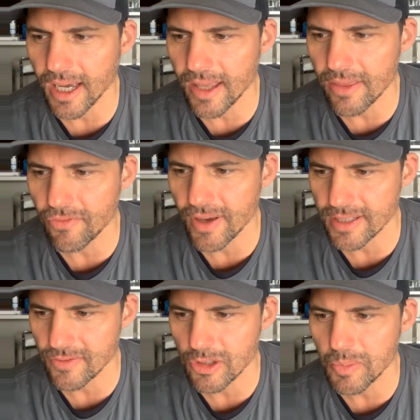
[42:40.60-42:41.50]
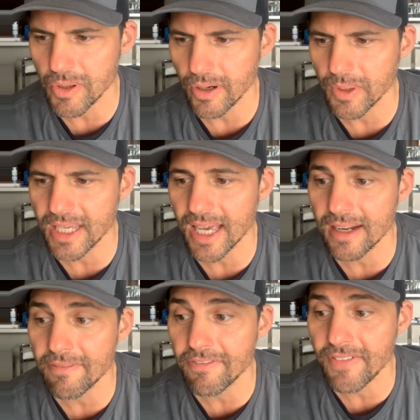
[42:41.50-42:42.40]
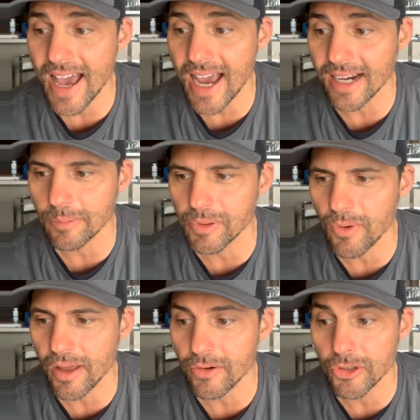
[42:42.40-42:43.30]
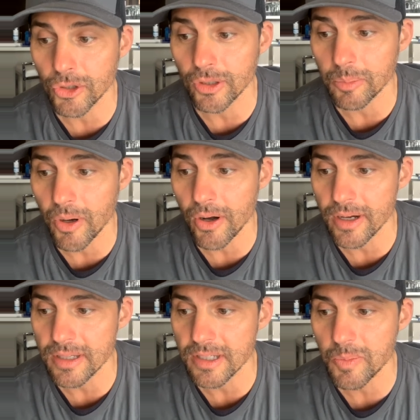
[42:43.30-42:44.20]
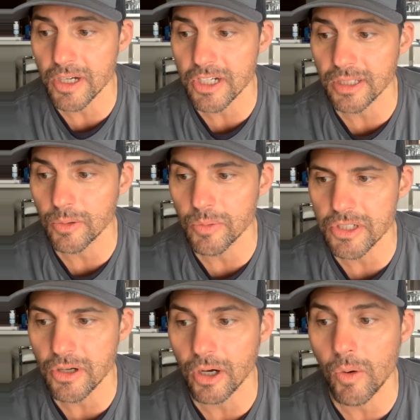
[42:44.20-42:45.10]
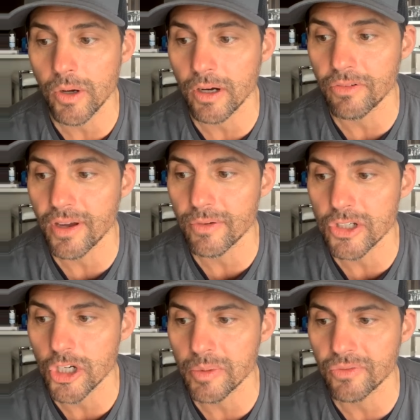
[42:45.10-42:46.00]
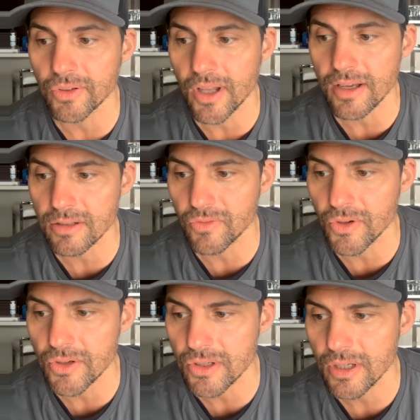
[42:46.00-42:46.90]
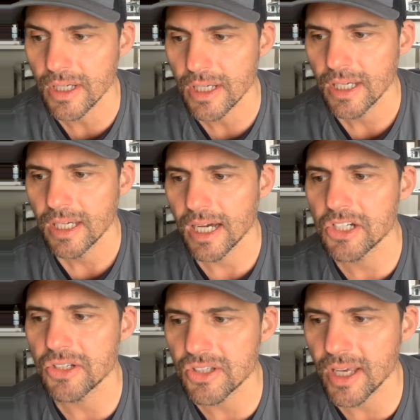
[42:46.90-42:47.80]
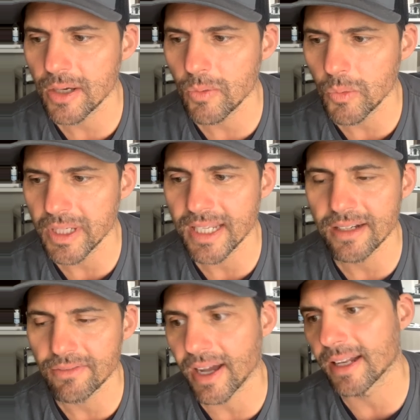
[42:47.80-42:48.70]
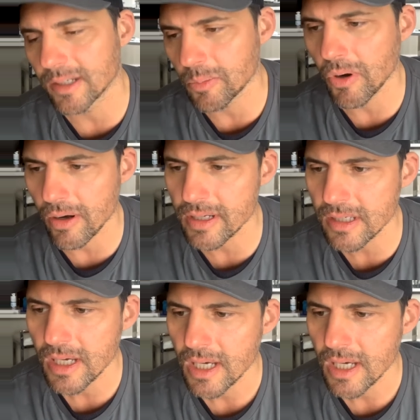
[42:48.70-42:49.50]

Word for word: and the festive spirit. We can, in fact, be rather dull at parties, especially when we start quoting our favorite German philosophers I should say when we get invited to parties.